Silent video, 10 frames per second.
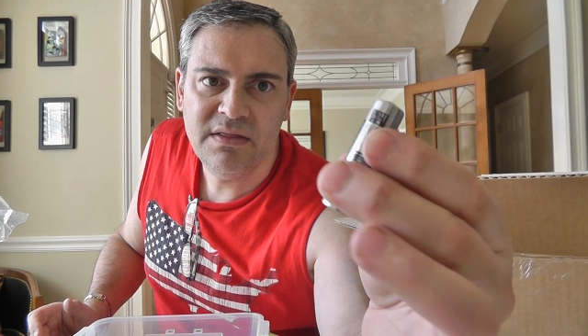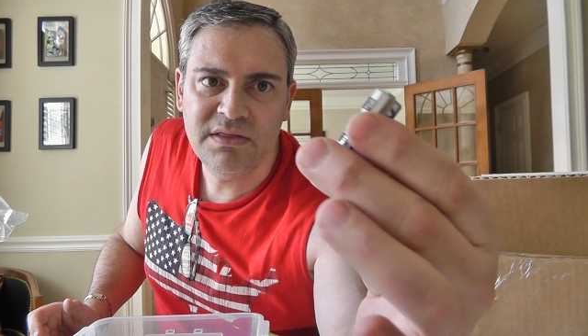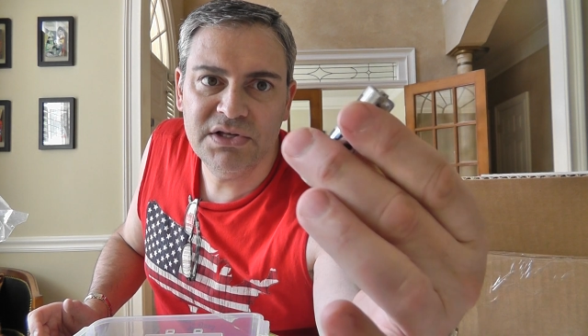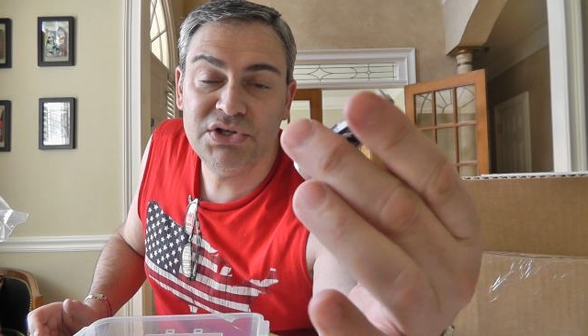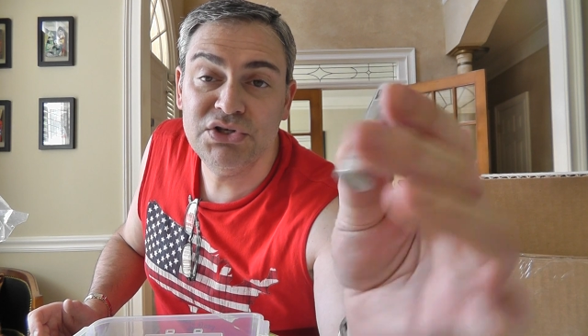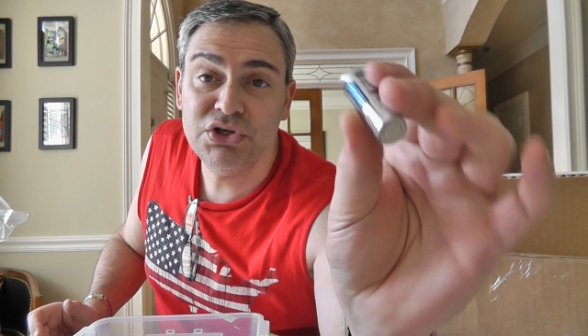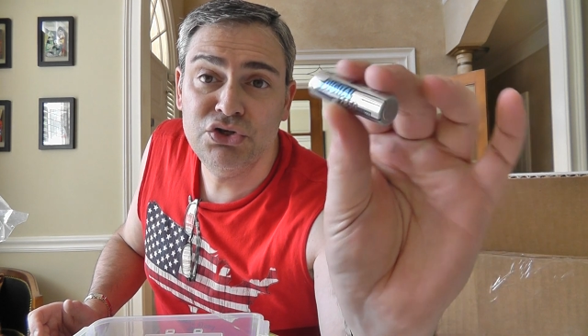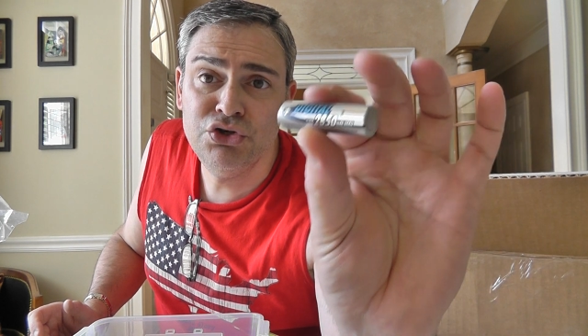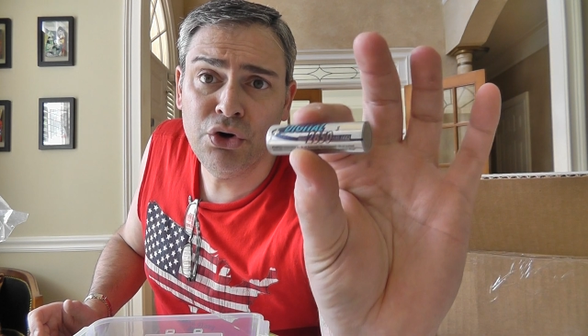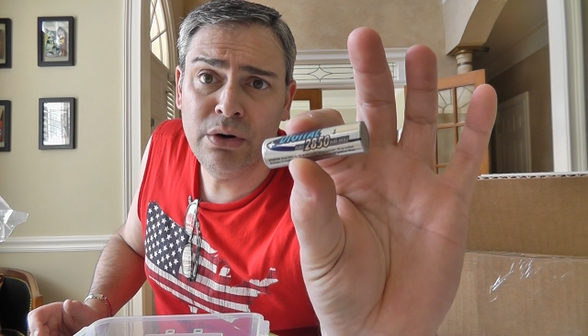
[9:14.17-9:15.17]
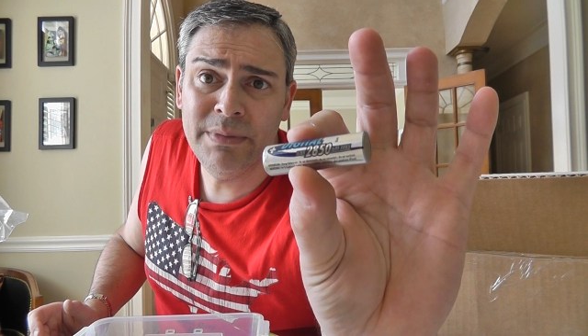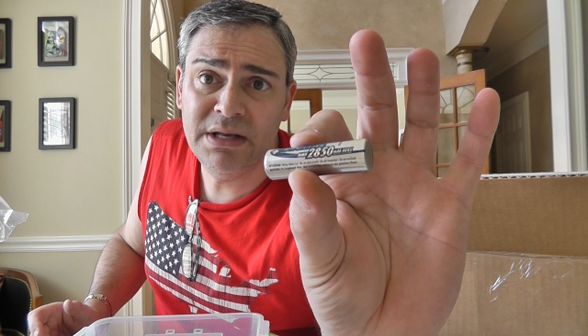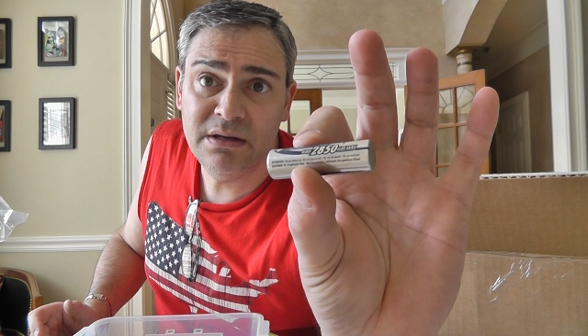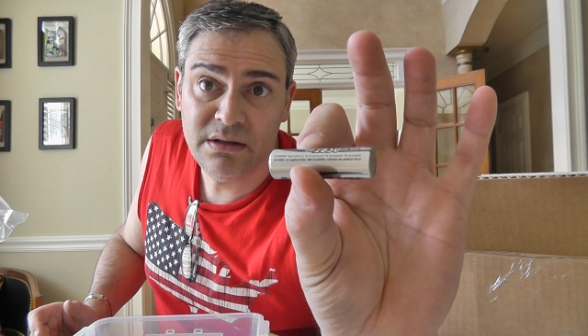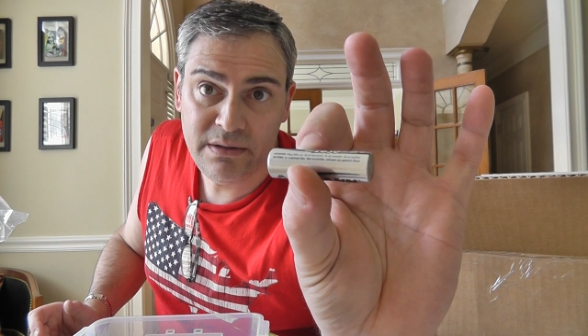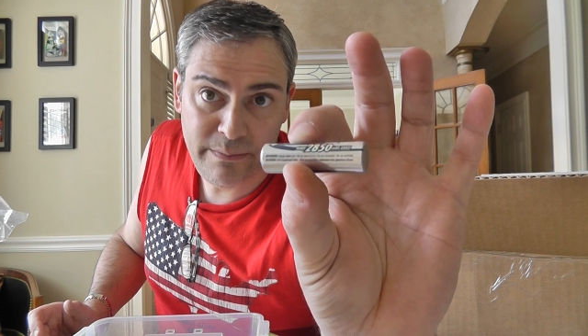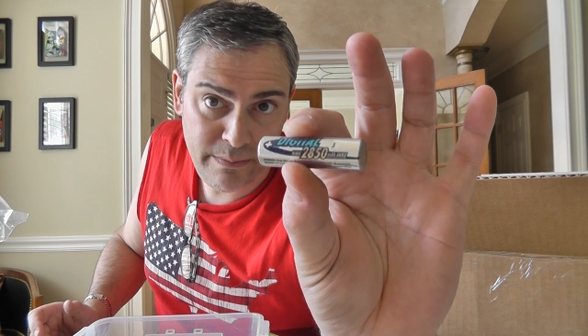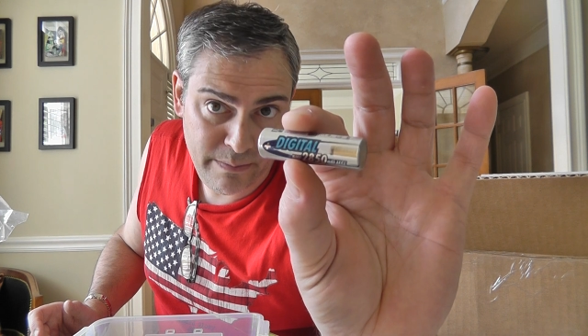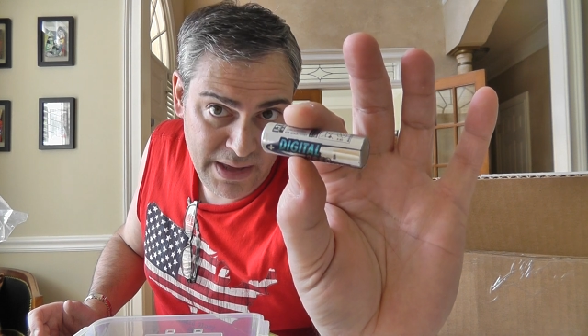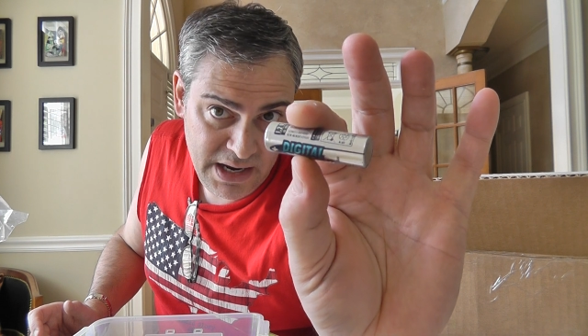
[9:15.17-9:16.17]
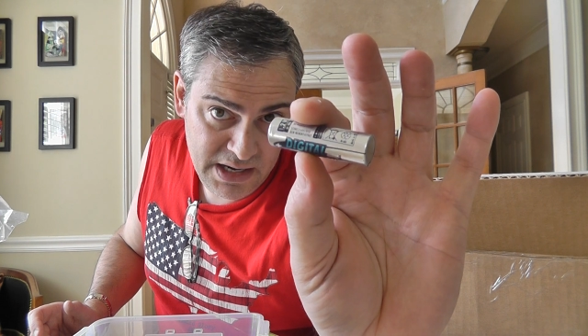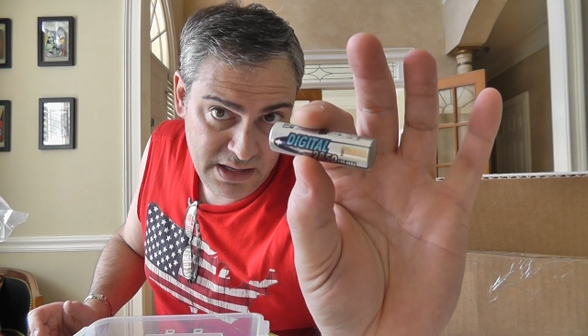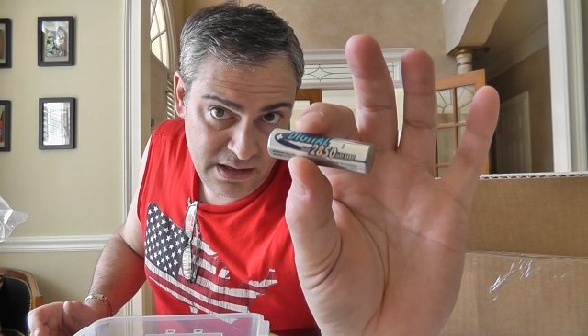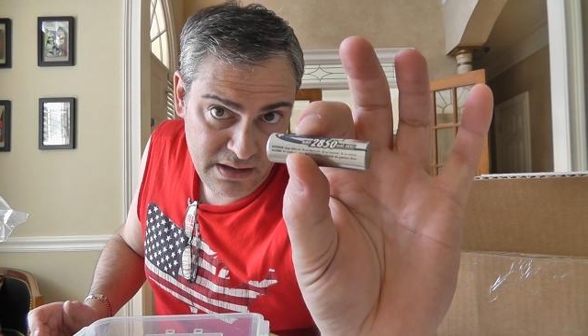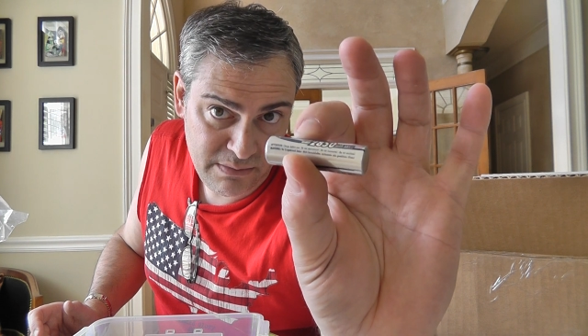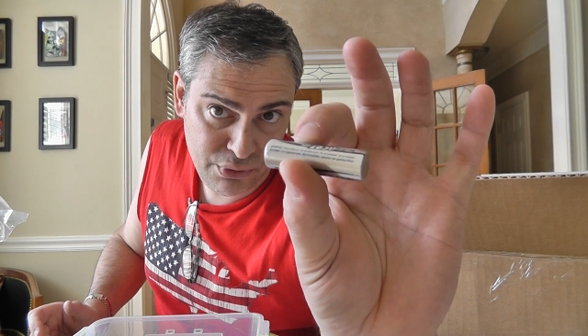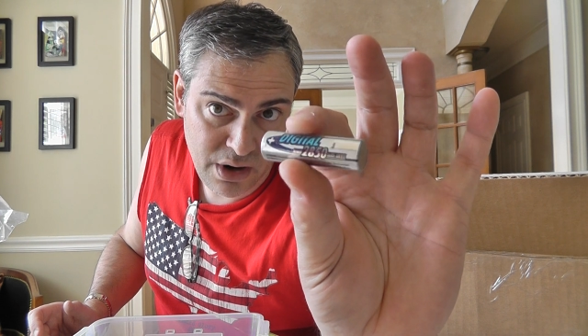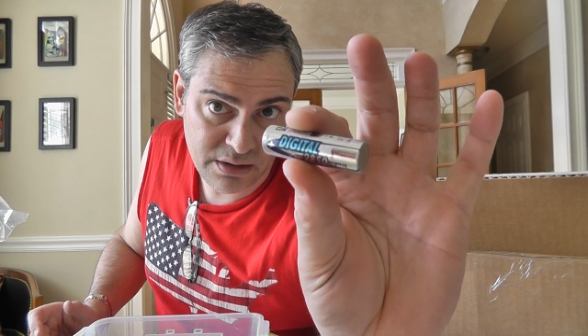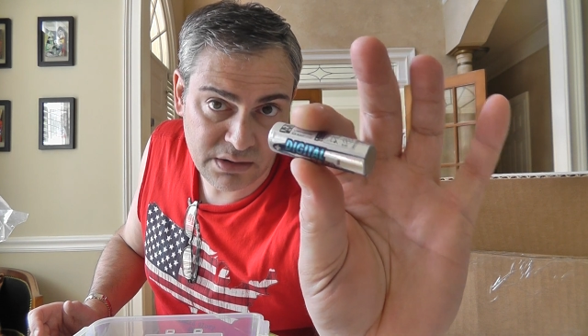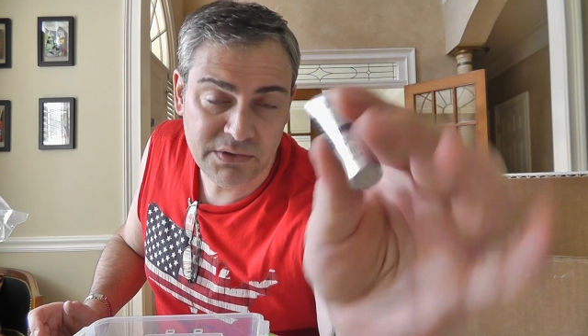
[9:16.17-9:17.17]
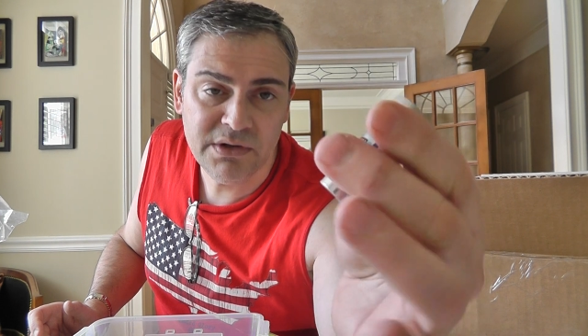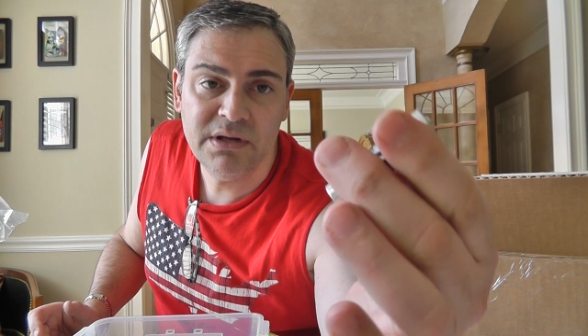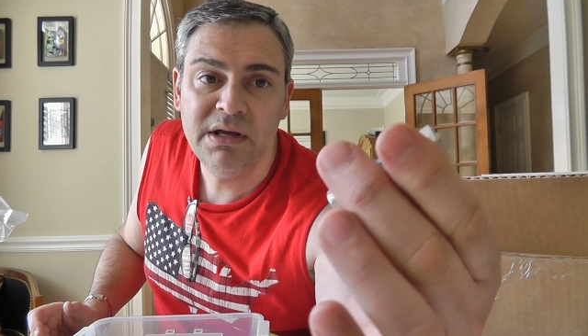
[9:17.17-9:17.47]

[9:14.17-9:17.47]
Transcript: This is a German made product,